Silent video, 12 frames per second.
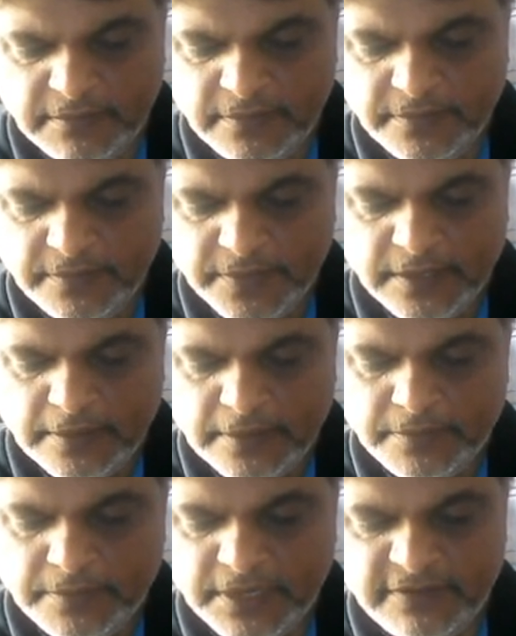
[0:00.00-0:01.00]
Okay.
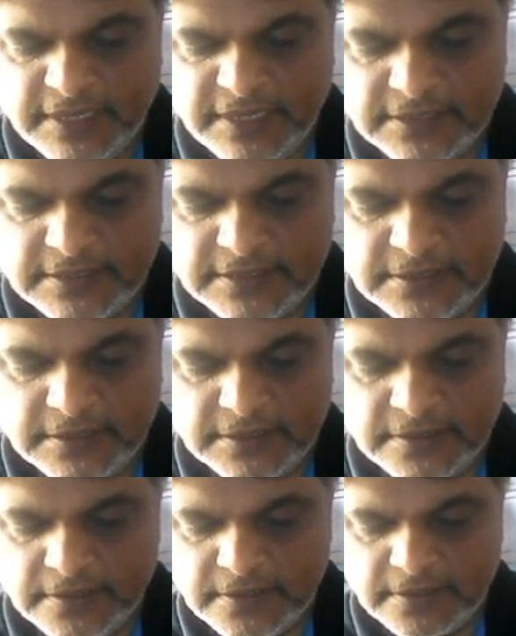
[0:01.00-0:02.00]
This is called as
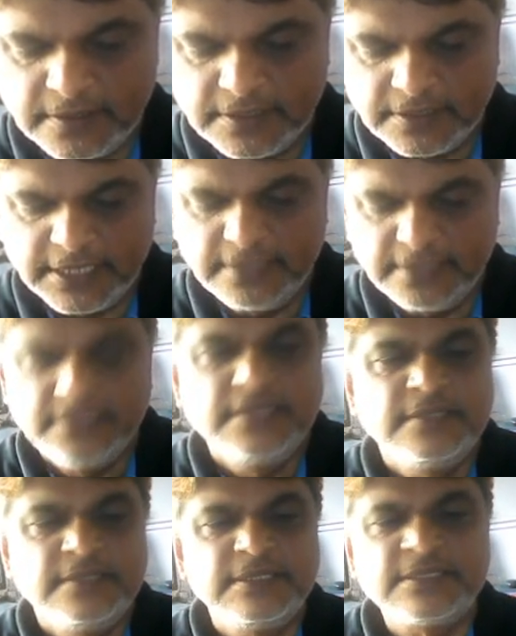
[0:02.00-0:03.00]
what? This is called as
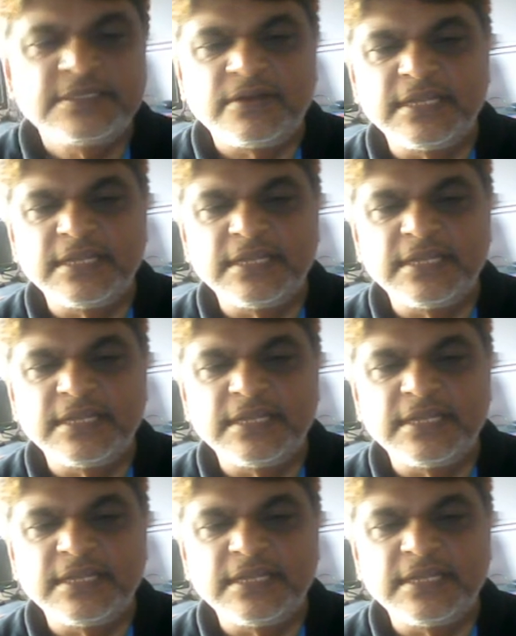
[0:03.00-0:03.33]
inheritance.